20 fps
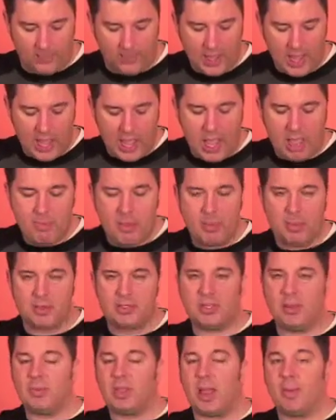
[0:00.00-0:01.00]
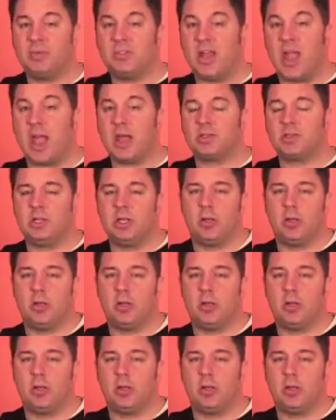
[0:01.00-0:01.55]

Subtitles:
And people sometimes ask,